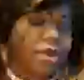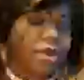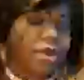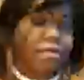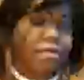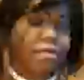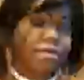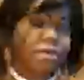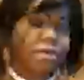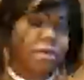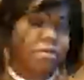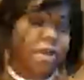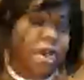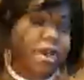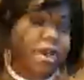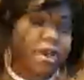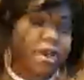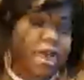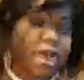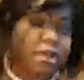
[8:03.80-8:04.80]
it could be
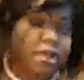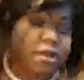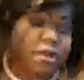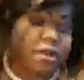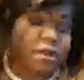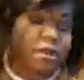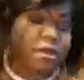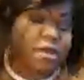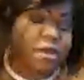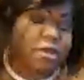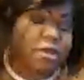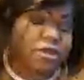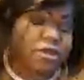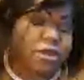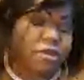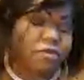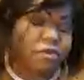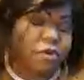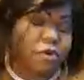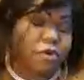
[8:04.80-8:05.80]
somebody that is
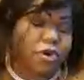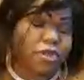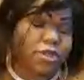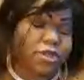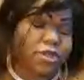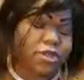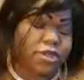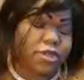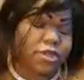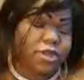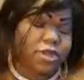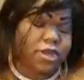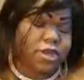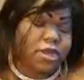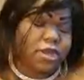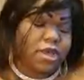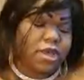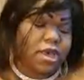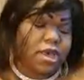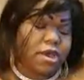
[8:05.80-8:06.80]
divorced
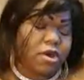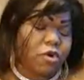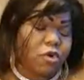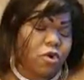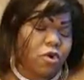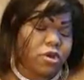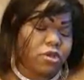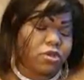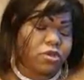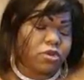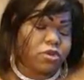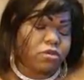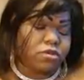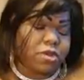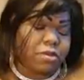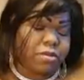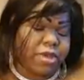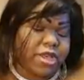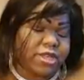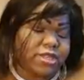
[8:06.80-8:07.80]
and going through
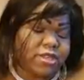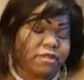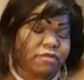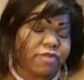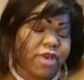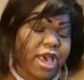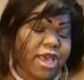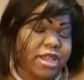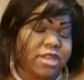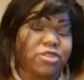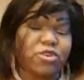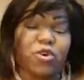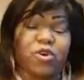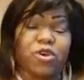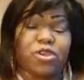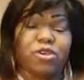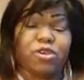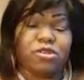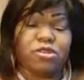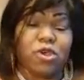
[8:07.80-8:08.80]
domestic violence,
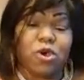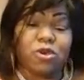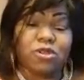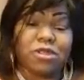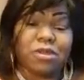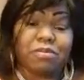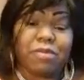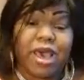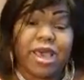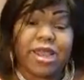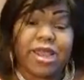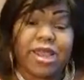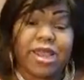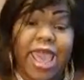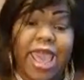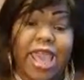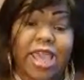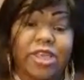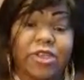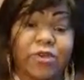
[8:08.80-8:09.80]
or you told somebody,
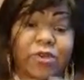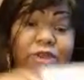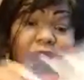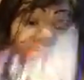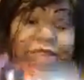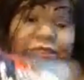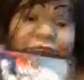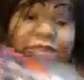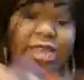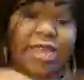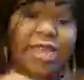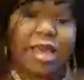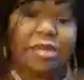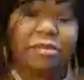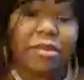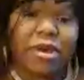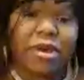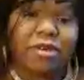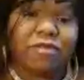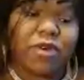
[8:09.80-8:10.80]
hey, you need to leave that
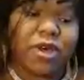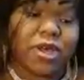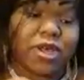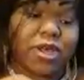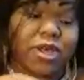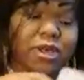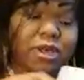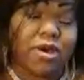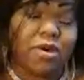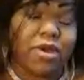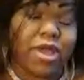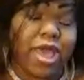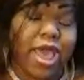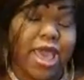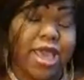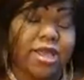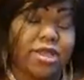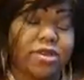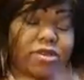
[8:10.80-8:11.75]
motherfucker, okay?